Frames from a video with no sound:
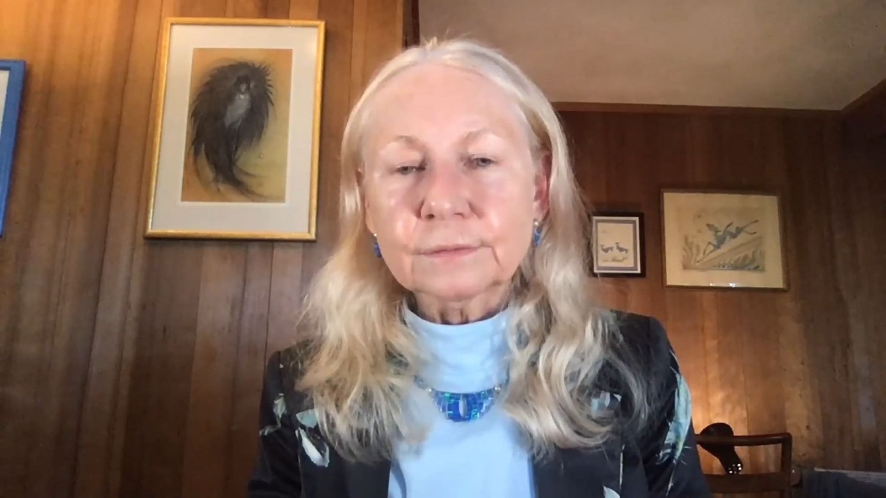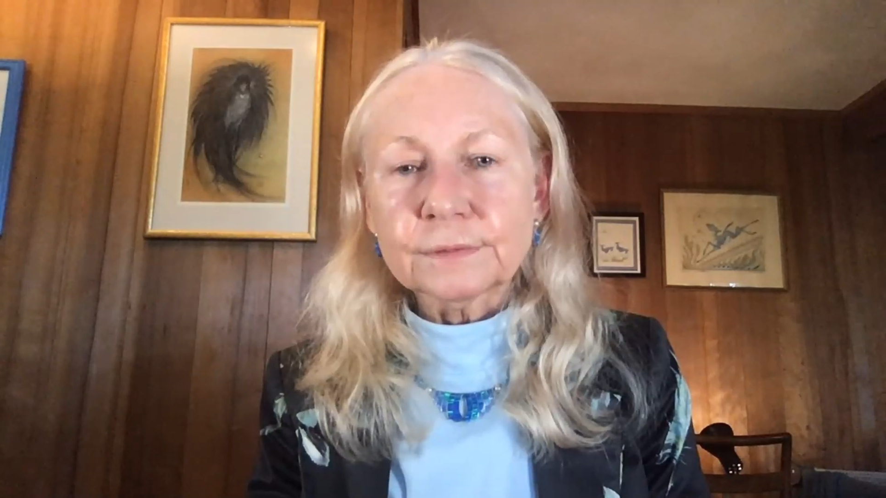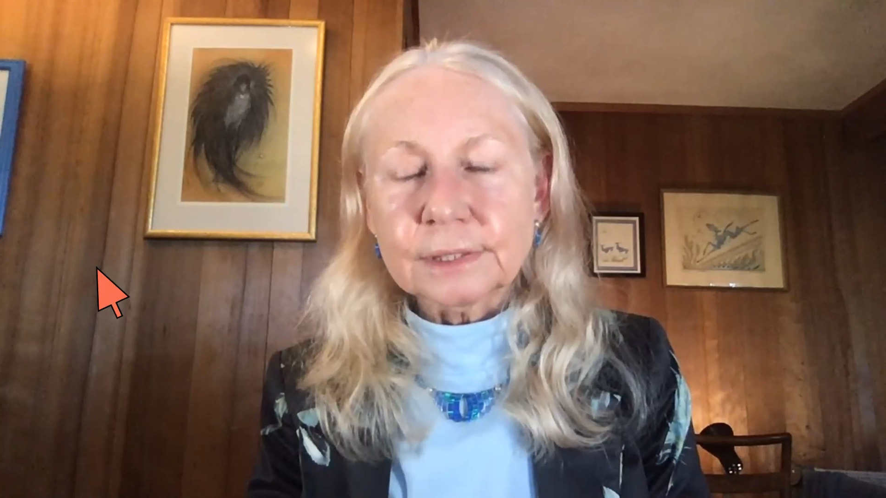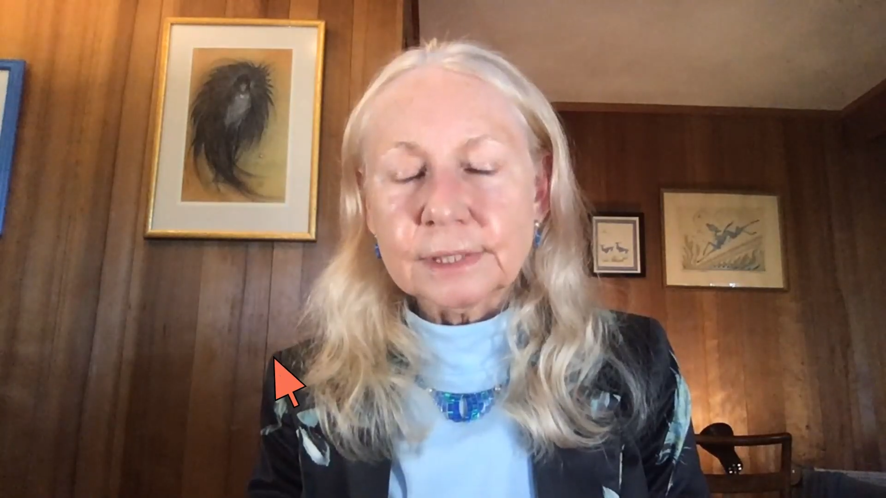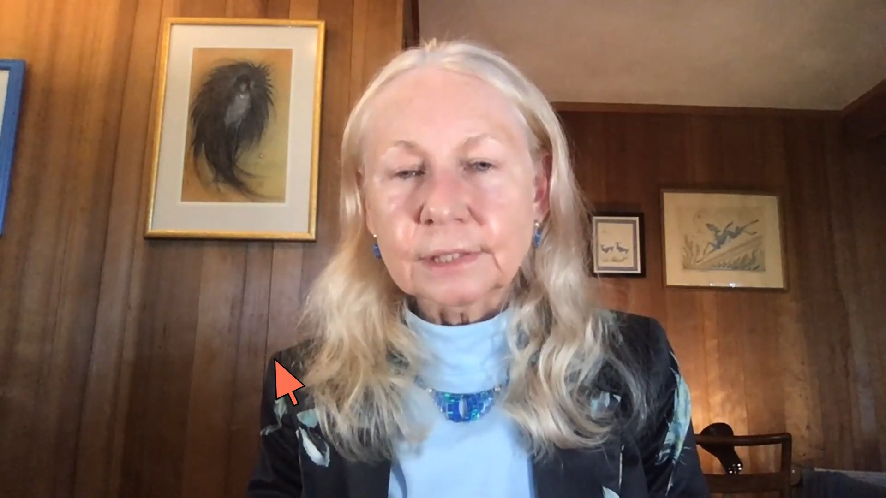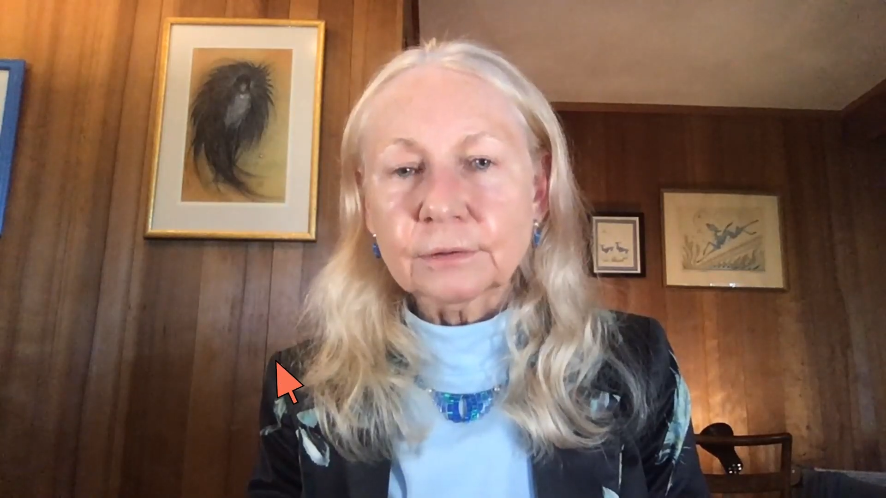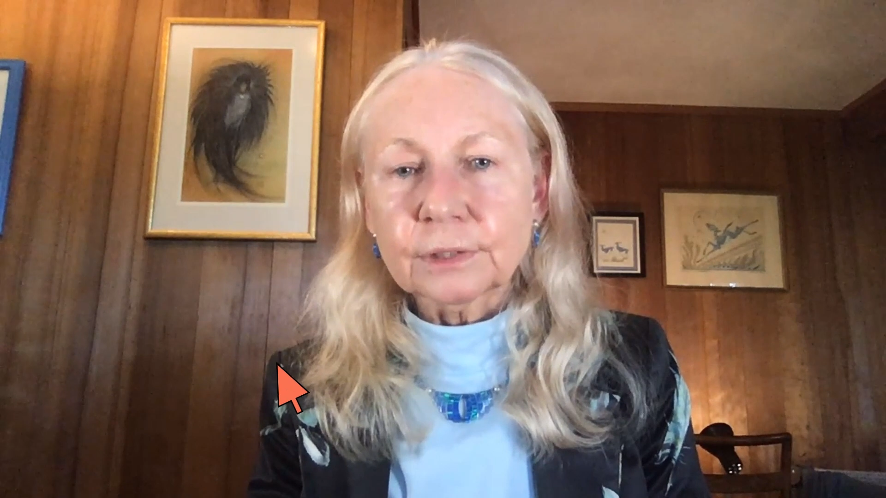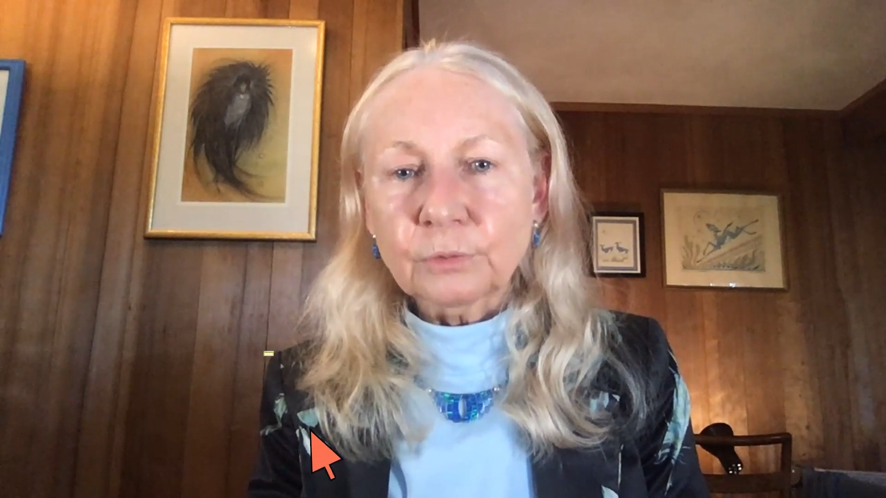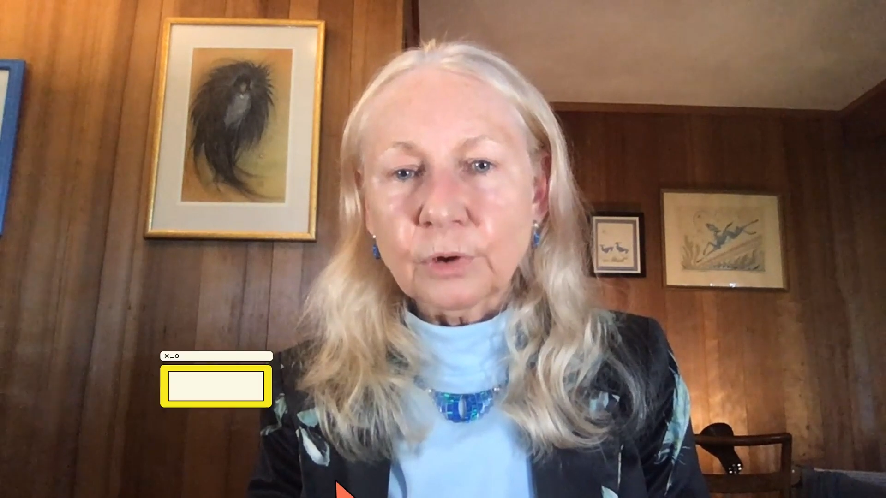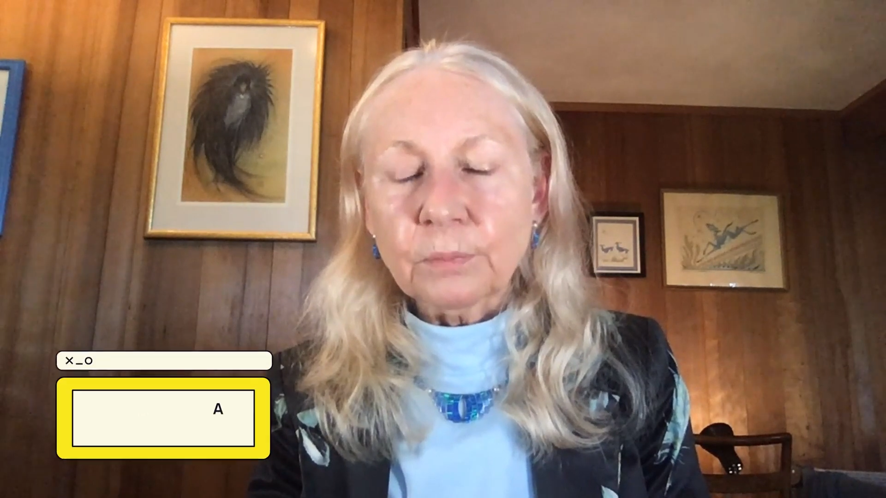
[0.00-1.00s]
of
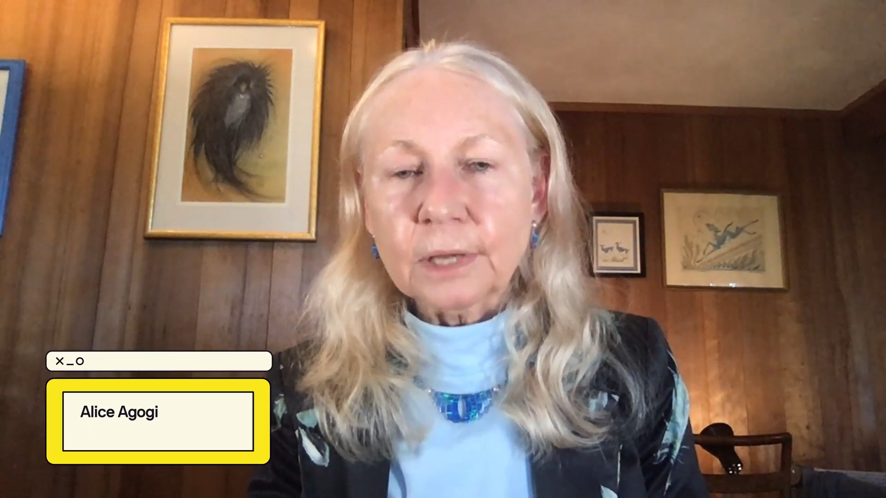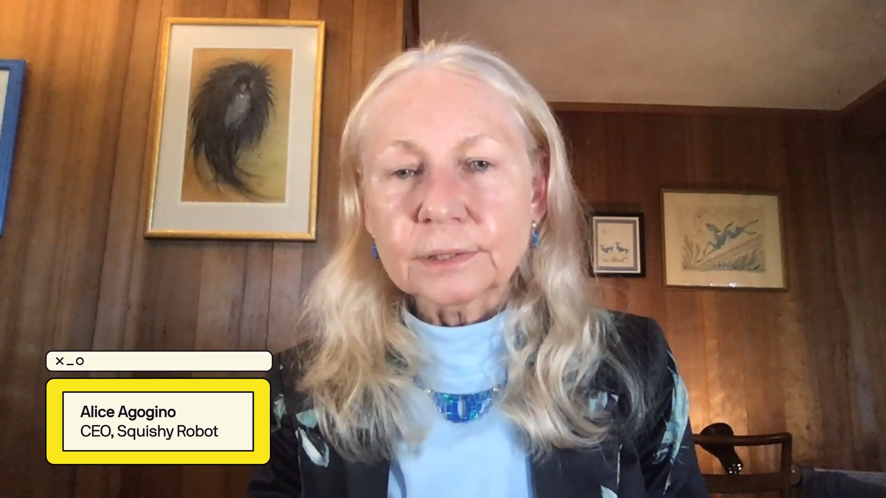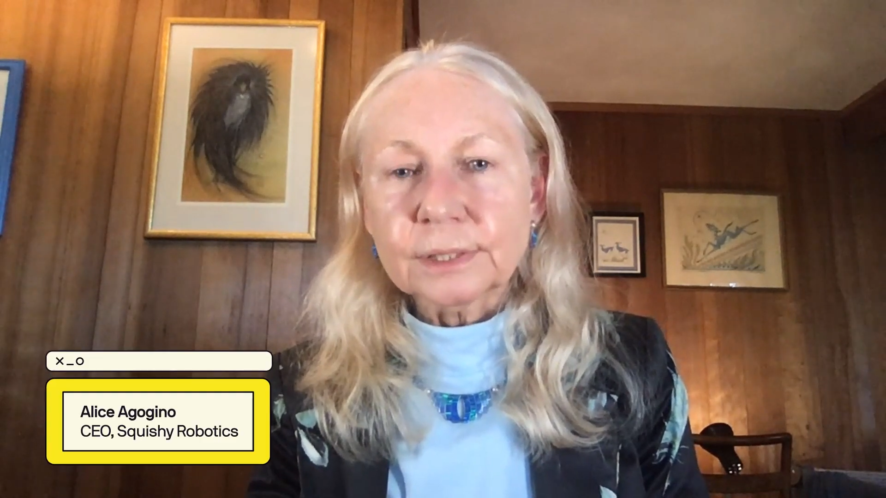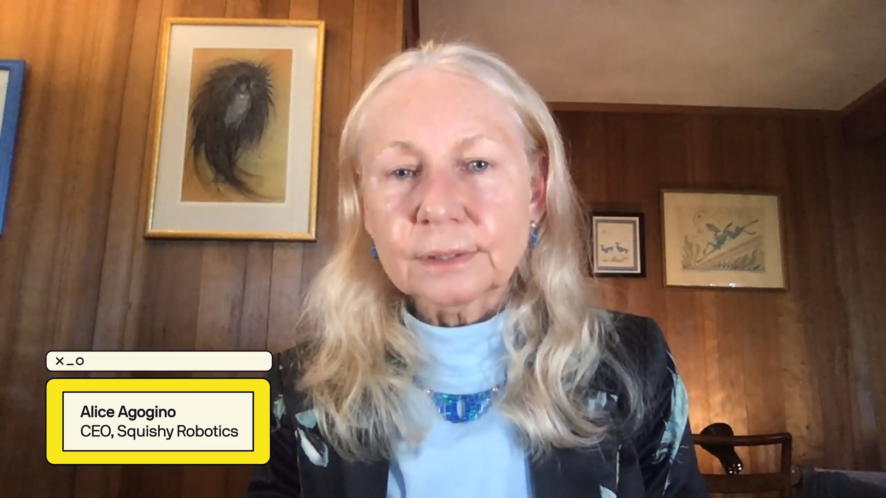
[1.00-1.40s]
tensegrity robots